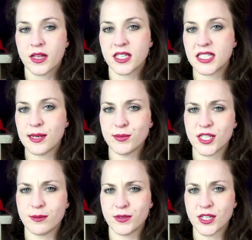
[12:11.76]
The
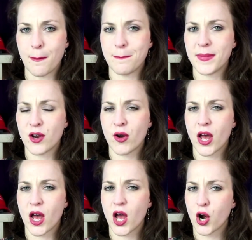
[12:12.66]
symptoms
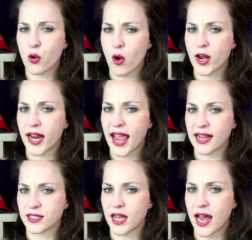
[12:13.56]
mirror chronic
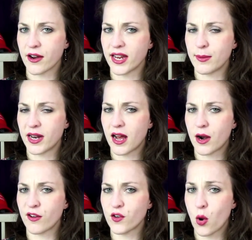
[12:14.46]
anxiety, but
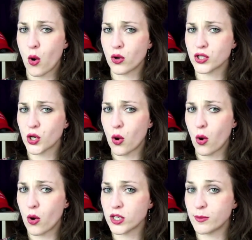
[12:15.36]
are of course
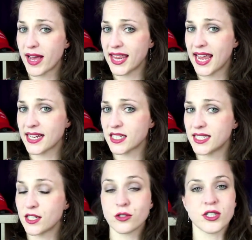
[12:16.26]
caused by the
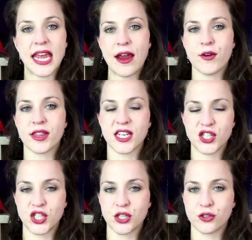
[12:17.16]
existential terror
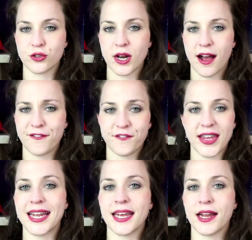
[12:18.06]
these children are
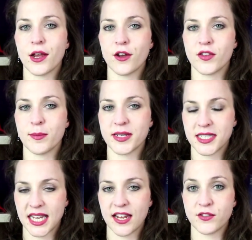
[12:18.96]
feeling over the
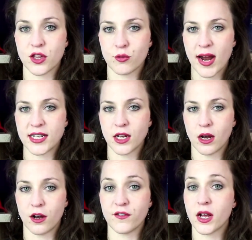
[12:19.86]
perceived threat
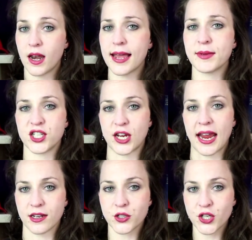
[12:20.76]
of climate
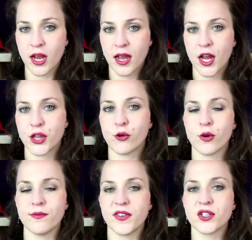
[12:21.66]
change. The
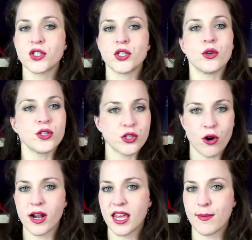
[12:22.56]
group feels so
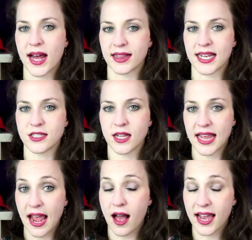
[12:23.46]
strongly about this that
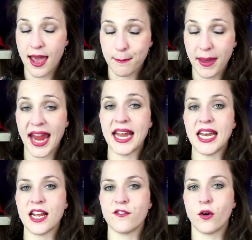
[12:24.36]
they are
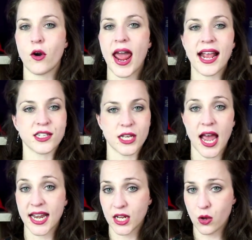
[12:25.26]
campaigning for
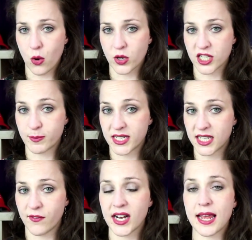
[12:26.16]
anxiety caused
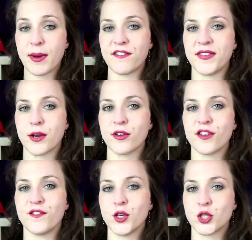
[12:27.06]
specifically by fear of
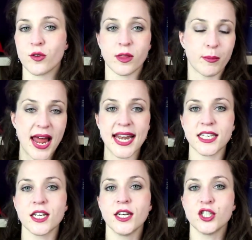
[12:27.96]
the future of the
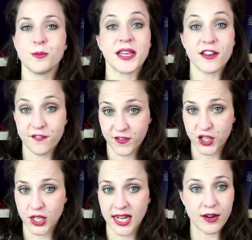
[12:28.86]
planet to be
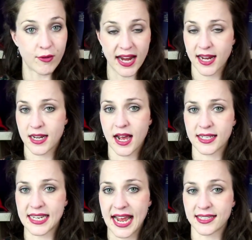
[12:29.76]
officially
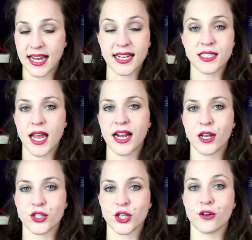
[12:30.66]
recognized as a
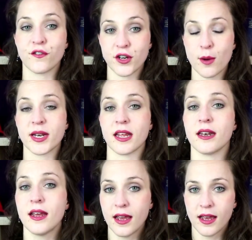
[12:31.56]
psychological phenomenon.